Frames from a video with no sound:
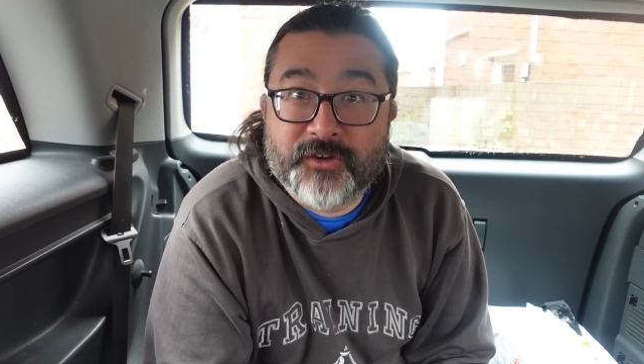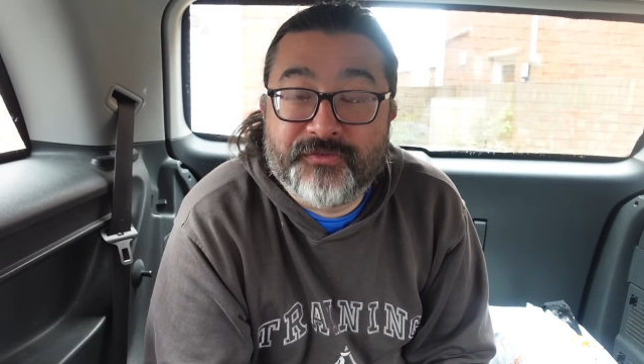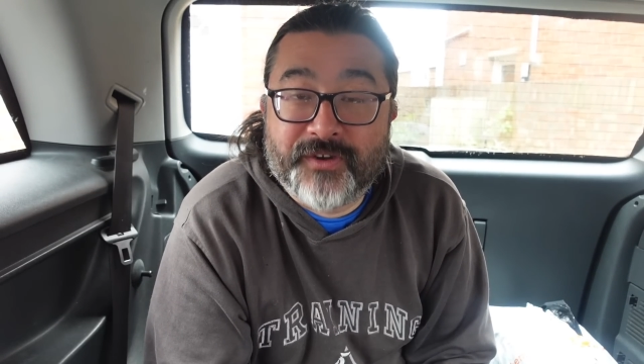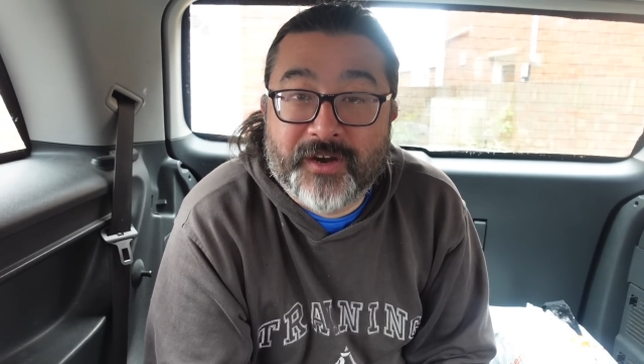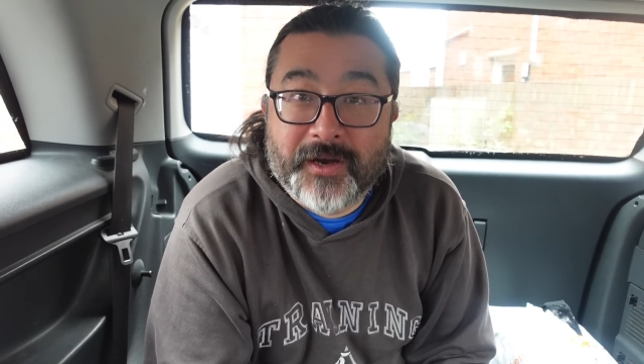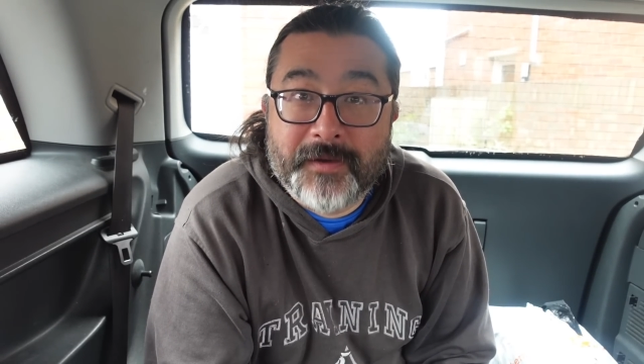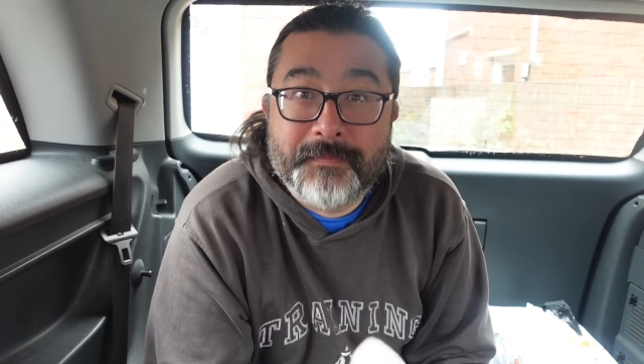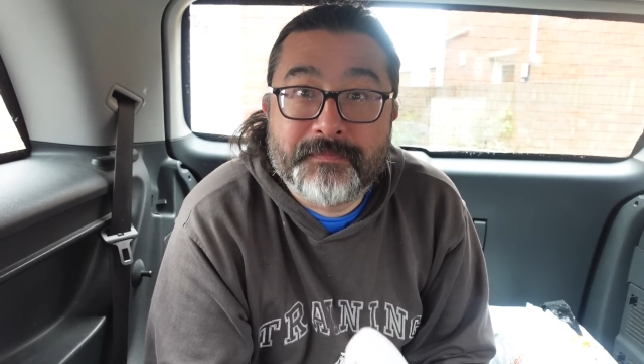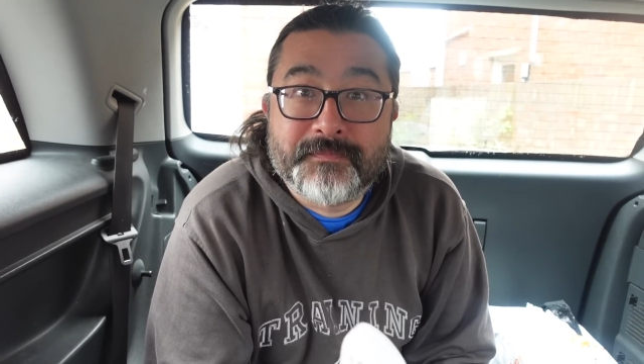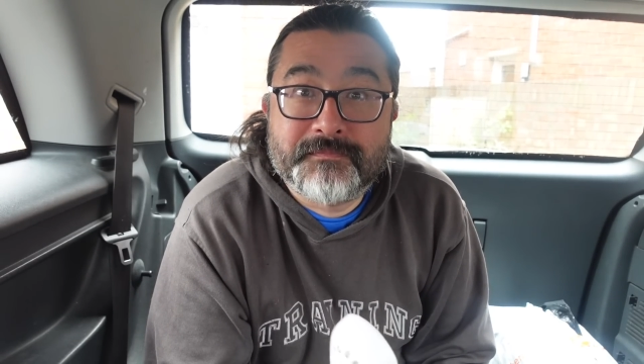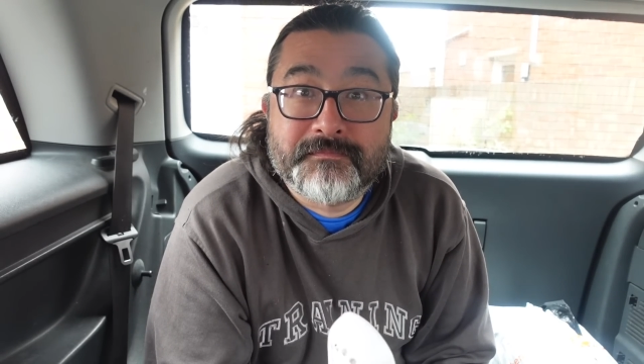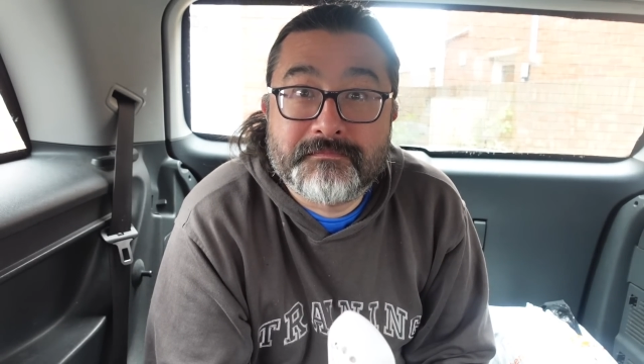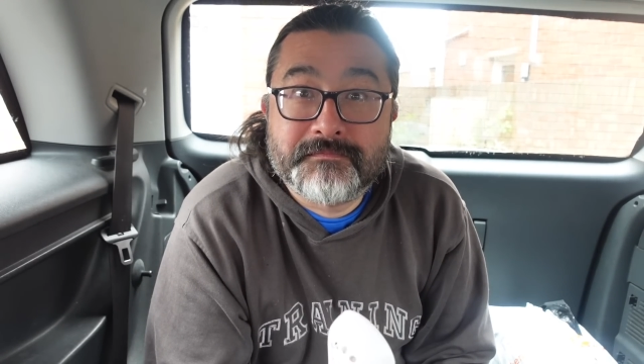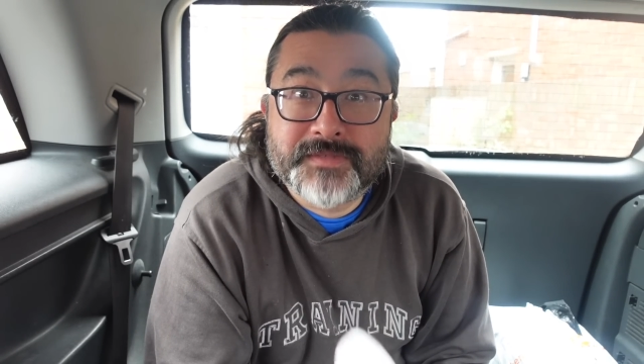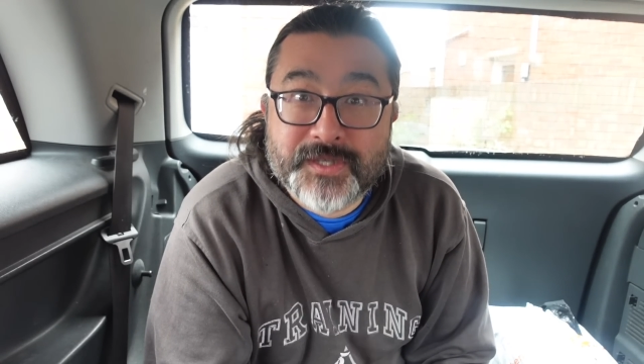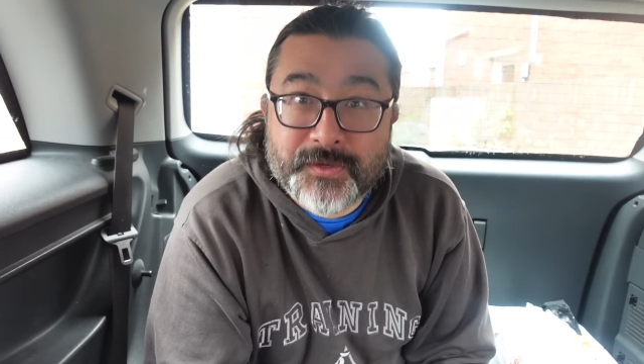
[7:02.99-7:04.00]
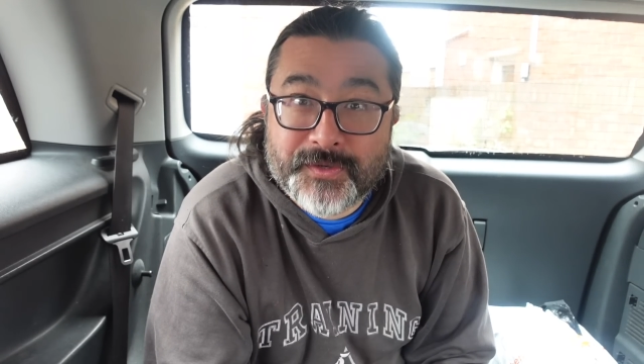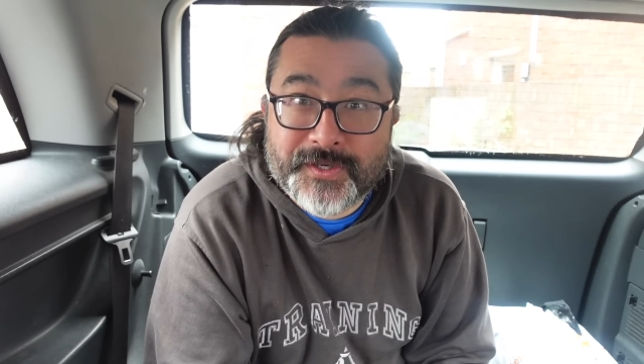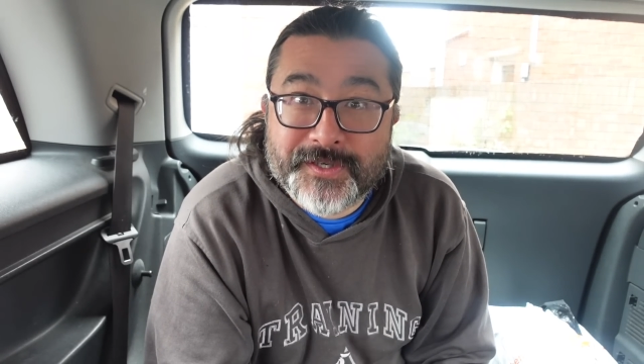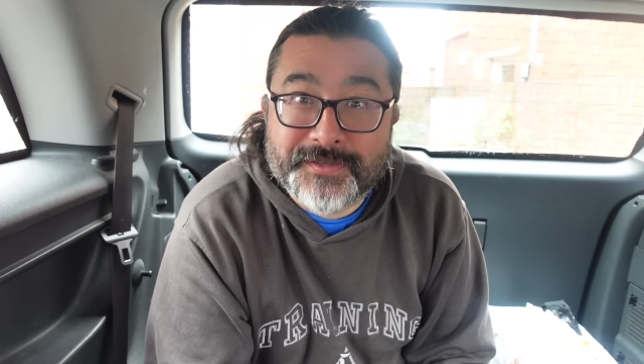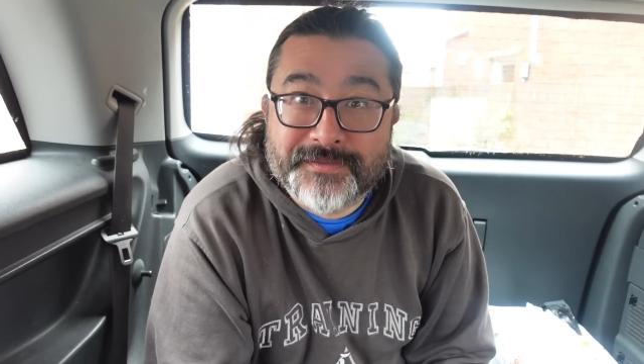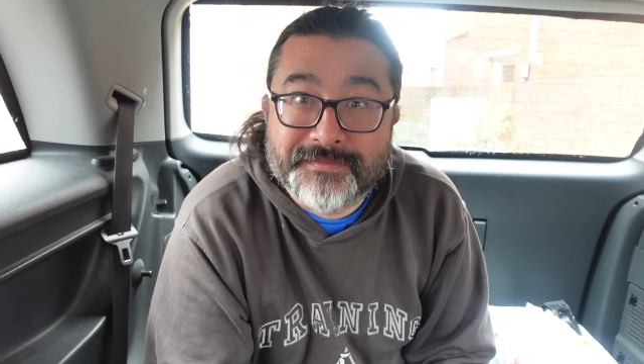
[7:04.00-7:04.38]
far, so good.